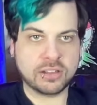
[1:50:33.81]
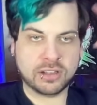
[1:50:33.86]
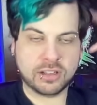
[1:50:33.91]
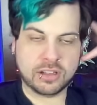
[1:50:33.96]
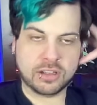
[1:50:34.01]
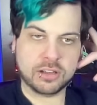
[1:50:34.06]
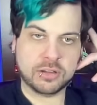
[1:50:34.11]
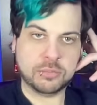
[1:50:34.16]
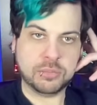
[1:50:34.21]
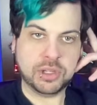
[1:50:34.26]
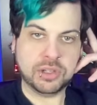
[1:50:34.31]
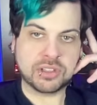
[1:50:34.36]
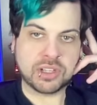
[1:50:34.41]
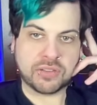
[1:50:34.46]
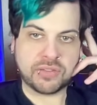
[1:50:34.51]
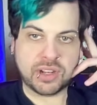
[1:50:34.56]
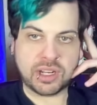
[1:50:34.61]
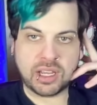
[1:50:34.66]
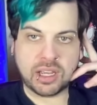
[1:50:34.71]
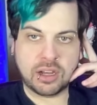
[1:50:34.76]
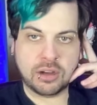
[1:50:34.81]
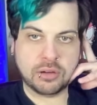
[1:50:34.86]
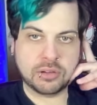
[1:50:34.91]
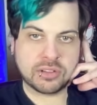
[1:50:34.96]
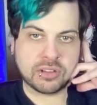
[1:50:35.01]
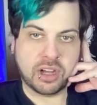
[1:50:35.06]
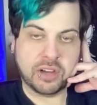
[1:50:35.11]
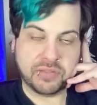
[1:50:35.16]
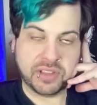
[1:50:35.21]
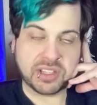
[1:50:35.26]
to music
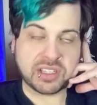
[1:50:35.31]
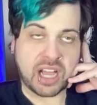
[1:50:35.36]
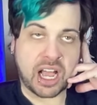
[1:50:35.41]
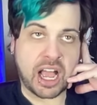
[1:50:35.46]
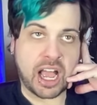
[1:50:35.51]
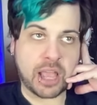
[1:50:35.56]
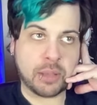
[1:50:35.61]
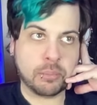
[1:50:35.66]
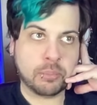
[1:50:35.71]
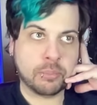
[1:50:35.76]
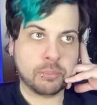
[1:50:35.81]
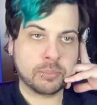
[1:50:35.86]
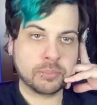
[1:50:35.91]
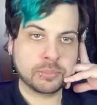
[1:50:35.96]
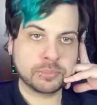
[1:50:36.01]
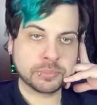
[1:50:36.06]
videos of the time.